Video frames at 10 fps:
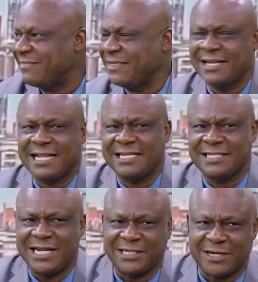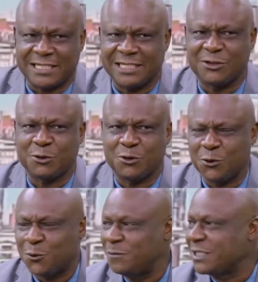think that's a natural thing to
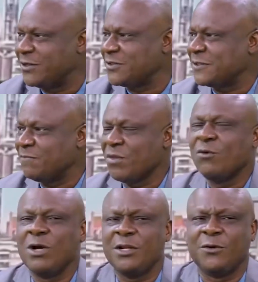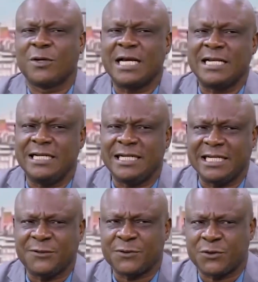do because when you look at
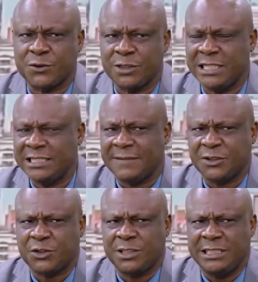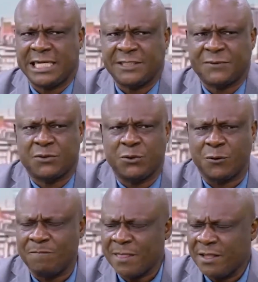the leadership
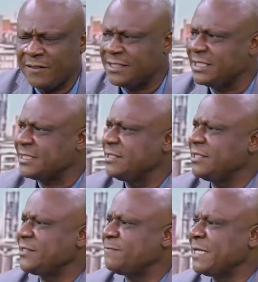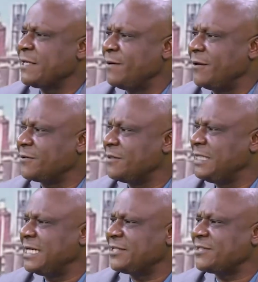school, there's this thing they speak about,
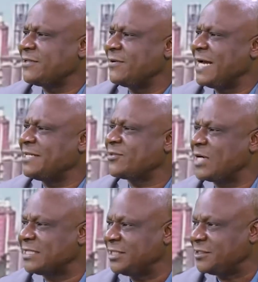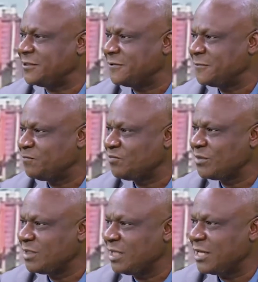leaders write strategy.
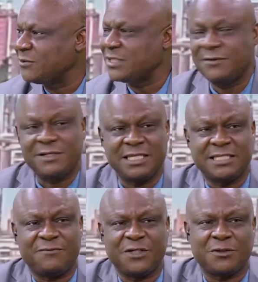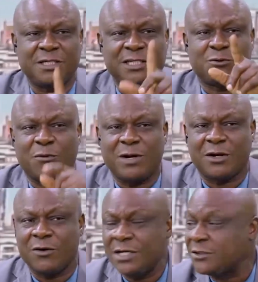And to say, this is the vision, this is where we're
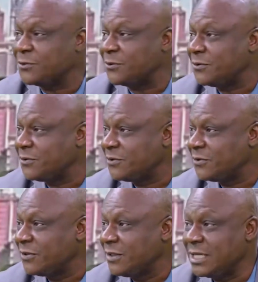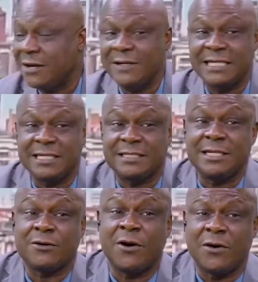going to. Now, it is
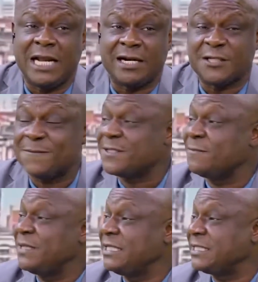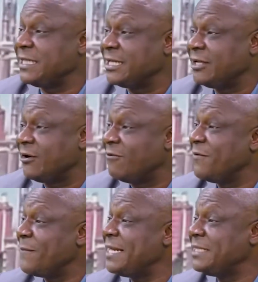the role and responsibility of
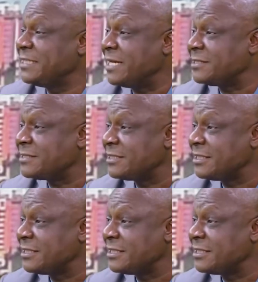the managers